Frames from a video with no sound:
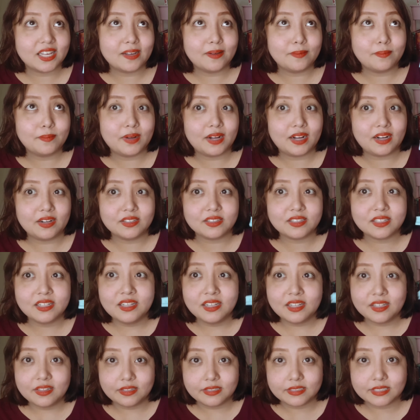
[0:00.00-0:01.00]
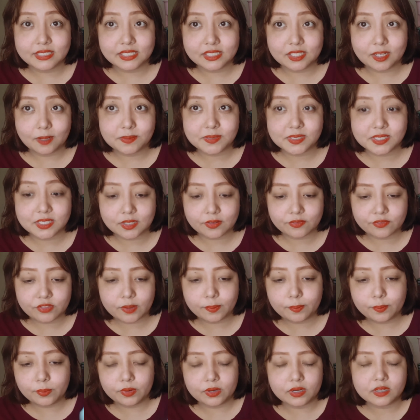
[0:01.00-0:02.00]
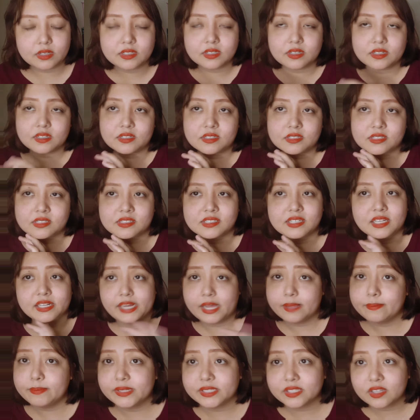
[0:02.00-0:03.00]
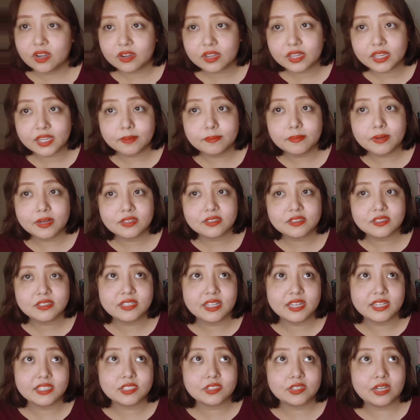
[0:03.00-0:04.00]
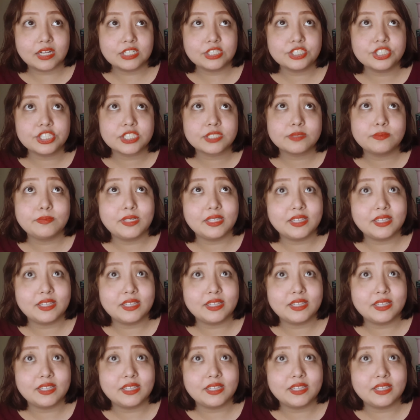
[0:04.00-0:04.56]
about the synopsis of the books that I'll be talking about today, so I'll just be